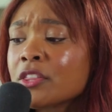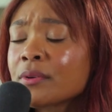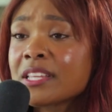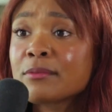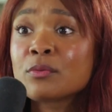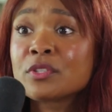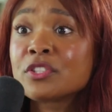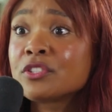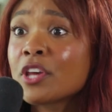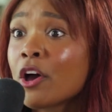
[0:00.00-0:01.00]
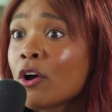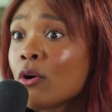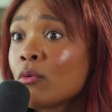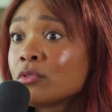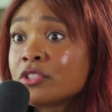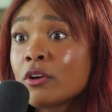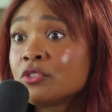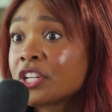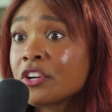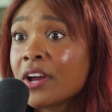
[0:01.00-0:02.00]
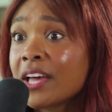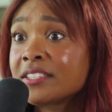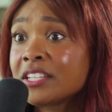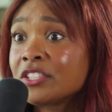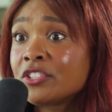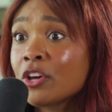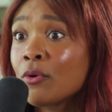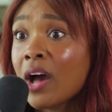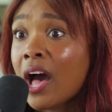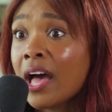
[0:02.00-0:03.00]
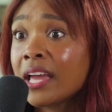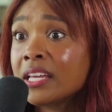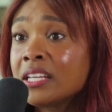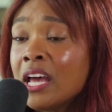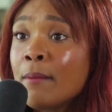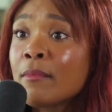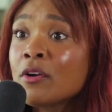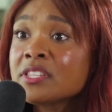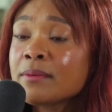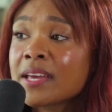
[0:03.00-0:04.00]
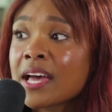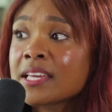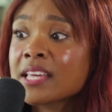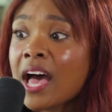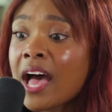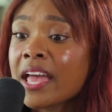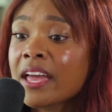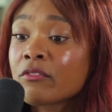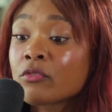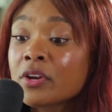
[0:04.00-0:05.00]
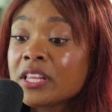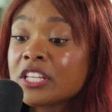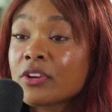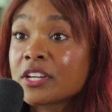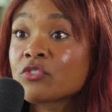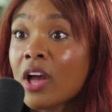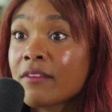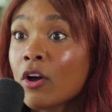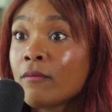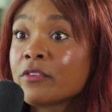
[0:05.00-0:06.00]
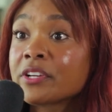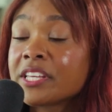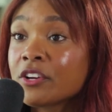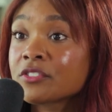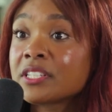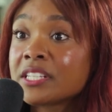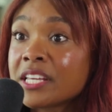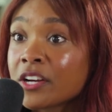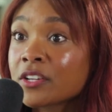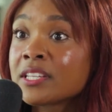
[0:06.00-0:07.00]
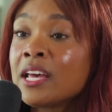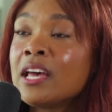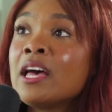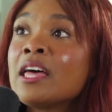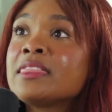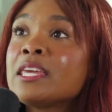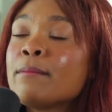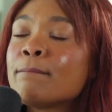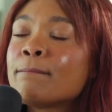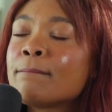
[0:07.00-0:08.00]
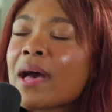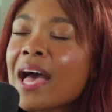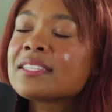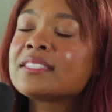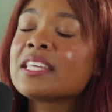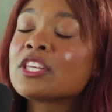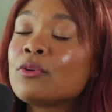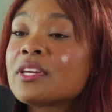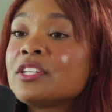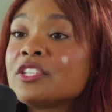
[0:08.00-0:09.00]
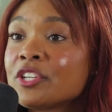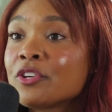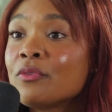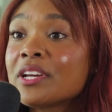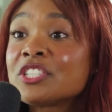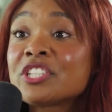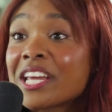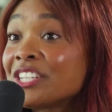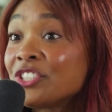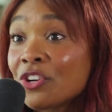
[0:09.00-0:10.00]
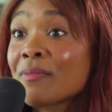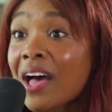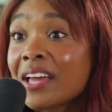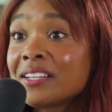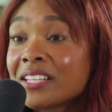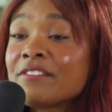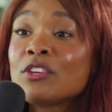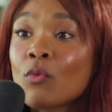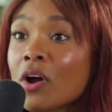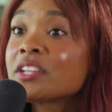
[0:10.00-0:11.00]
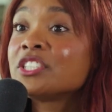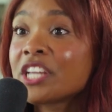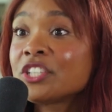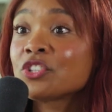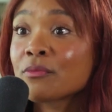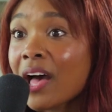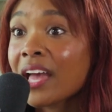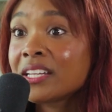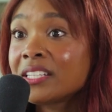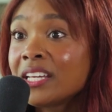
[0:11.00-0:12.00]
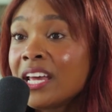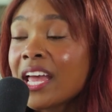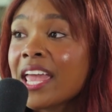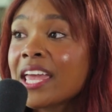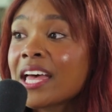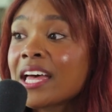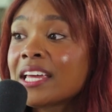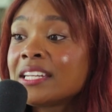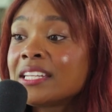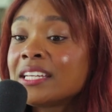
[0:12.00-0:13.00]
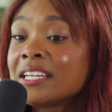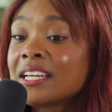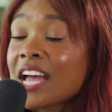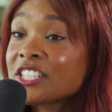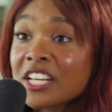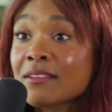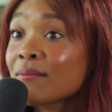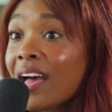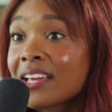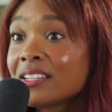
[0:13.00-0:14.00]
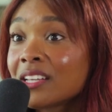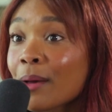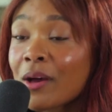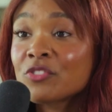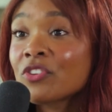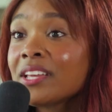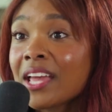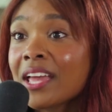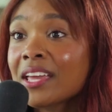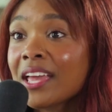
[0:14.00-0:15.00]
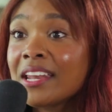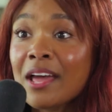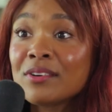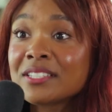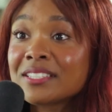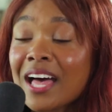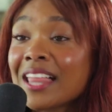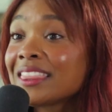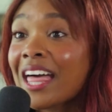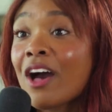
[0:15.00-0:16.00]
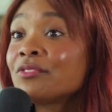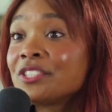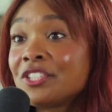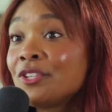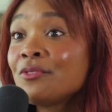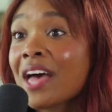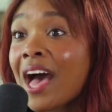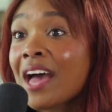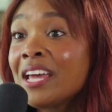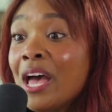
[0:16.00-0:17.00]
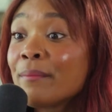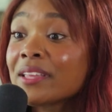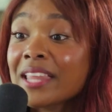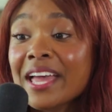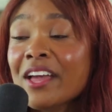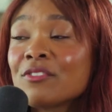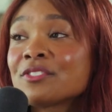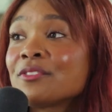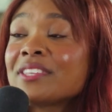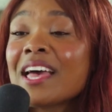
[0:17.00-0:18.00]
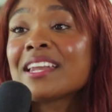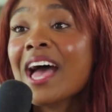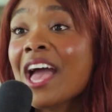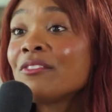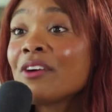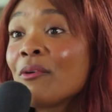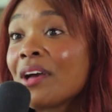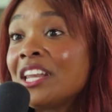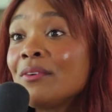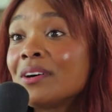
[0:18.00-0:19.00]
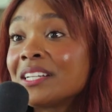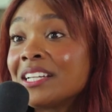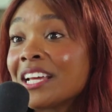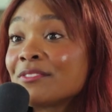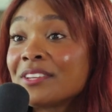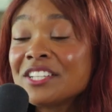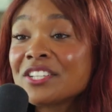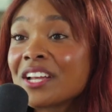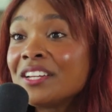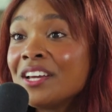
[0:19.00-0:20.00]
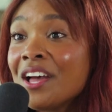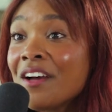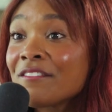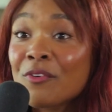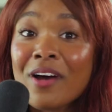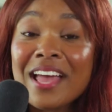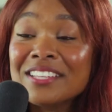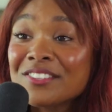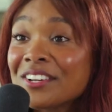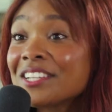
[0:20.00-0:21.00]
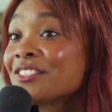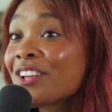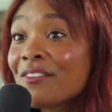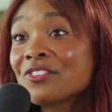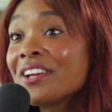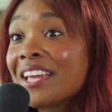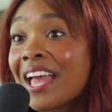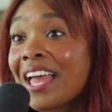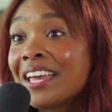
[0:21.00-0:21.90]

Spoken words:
the reception was so generous and so kind, mostly because I have really tried to drive home for years and years. The best thing you can do is change your mind if you want to change your mind. And I changed my mind about drinking, and I was allowed to do that. But like I also said, I don't owe anyone an explanation for why I started to stop drinking.